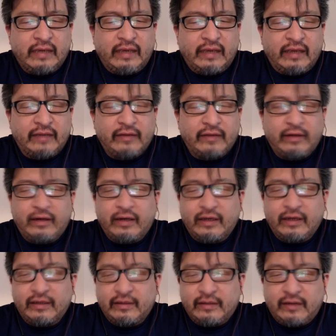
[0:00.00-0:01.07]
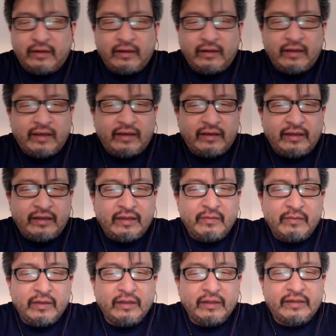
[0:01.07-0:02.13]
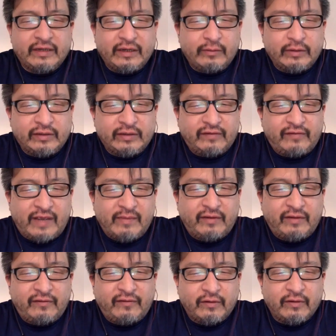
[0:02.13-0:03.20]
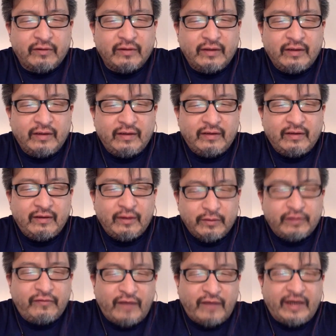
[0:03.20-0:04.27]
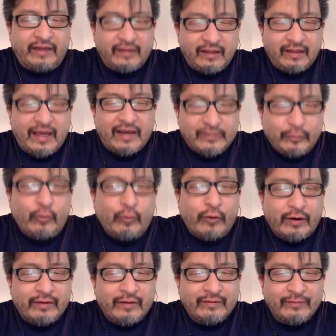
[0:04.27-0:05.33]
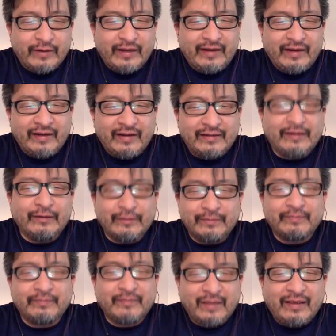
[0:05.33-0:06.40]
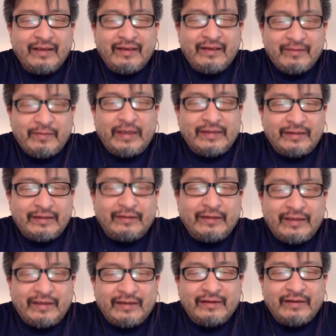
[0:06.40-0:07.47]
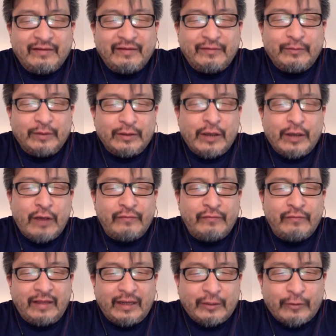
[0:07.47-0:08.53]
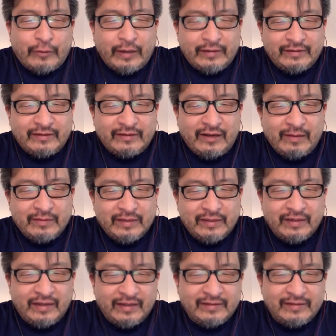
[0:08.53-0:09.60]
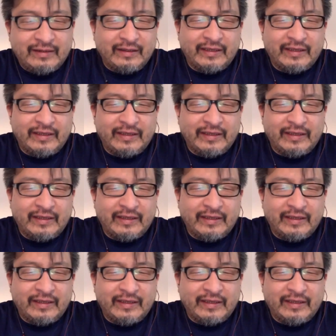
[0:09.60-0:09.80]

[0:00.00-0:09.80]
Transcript: it's not, I guess it's not unlike in the military, which is famous for always fighting the last war, right? Until basically, if you will, COVID-like crisis comes and suddenly